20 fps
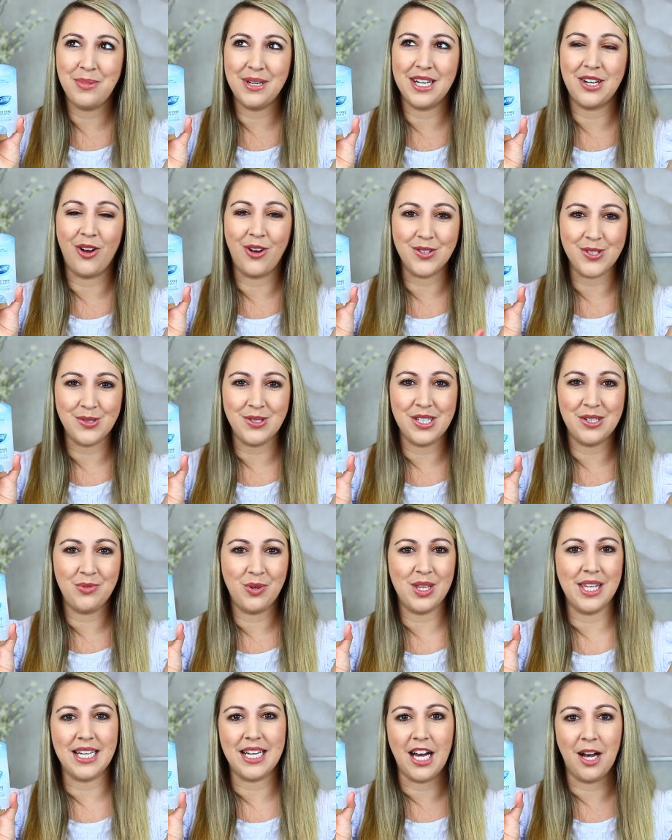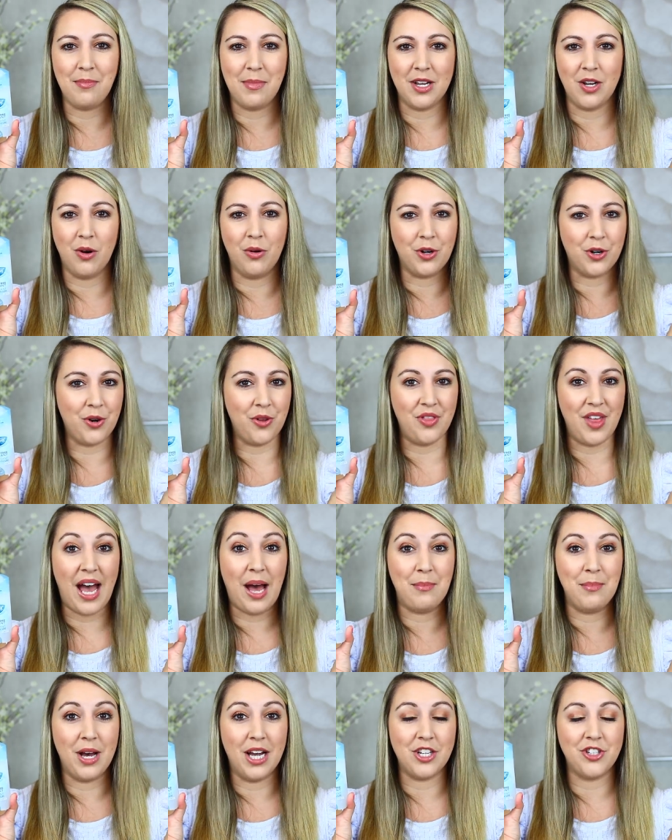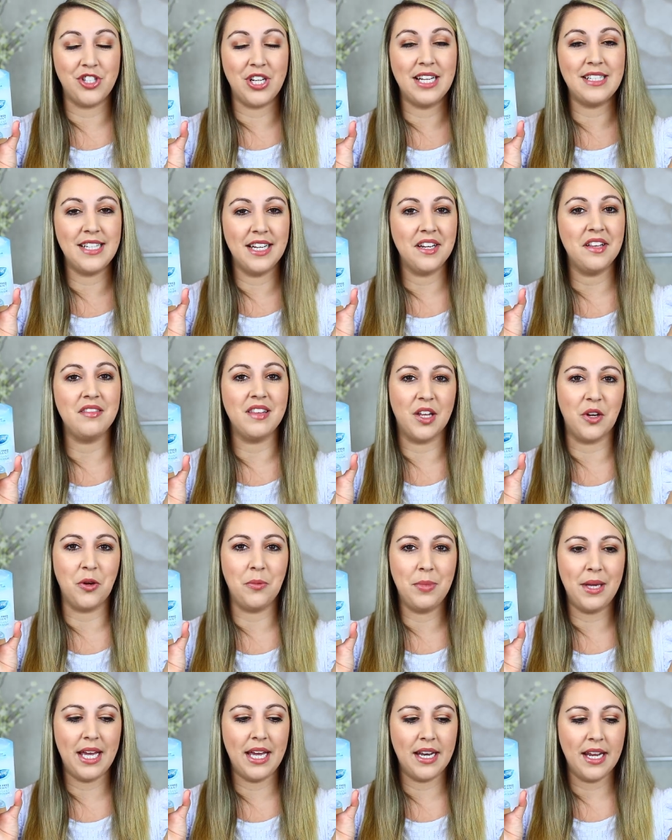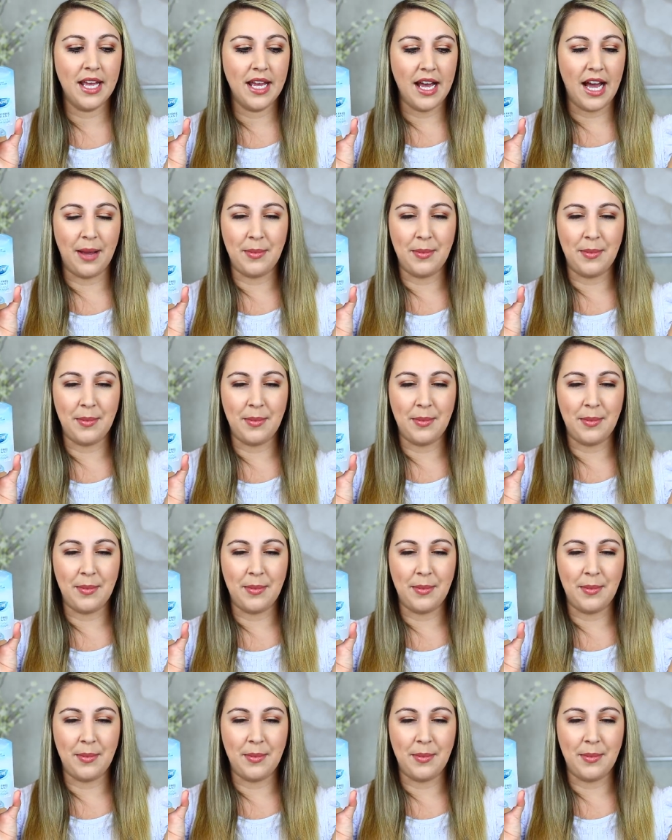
but it also didn't really cut my odor that much. It did a little bit.